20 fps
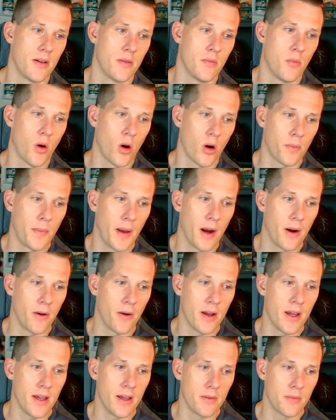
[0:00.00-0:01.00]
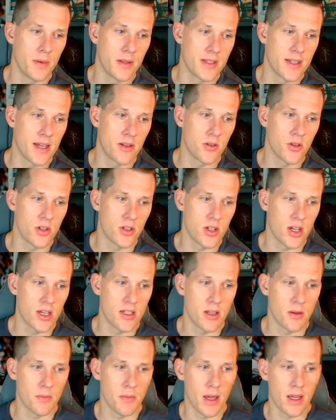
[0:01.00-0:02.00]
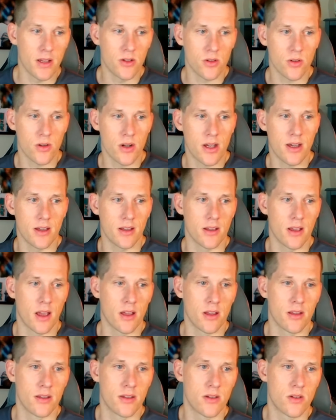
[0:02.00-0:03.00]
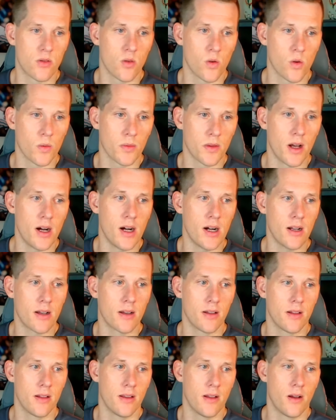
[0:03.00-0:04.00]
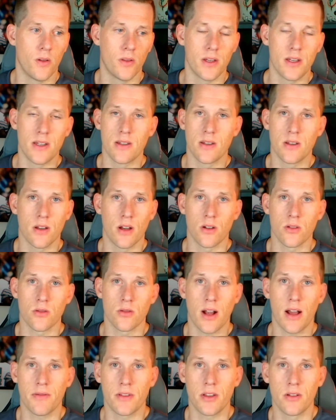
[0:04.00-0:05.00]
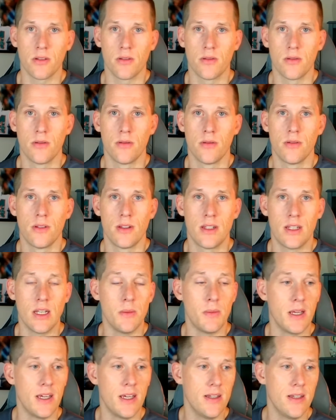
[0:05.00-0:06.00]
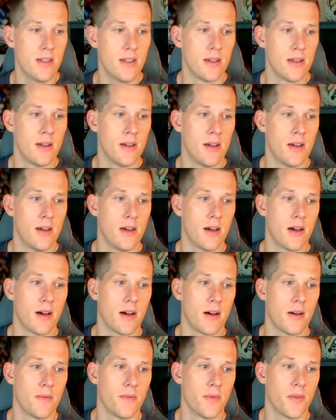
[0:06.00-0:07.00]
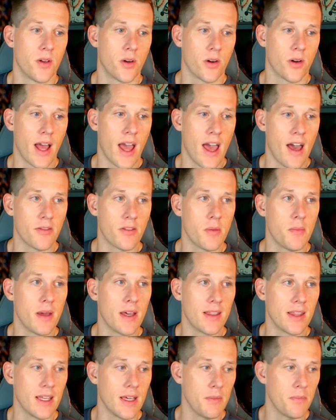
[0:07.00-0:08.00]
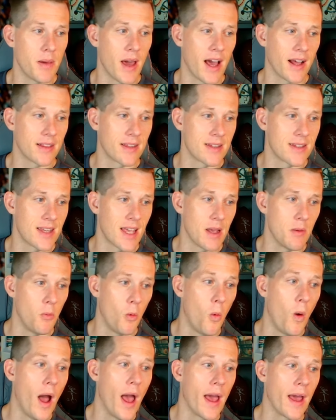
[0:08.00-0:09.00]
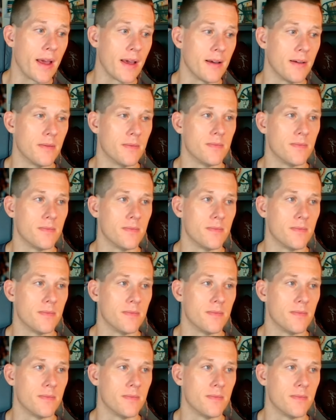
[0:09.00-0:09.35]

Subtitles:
Mark Perry and potentially Jason Maitre and Storm Duck, all these undrafted DBs, they're going to have to make the impact the same way.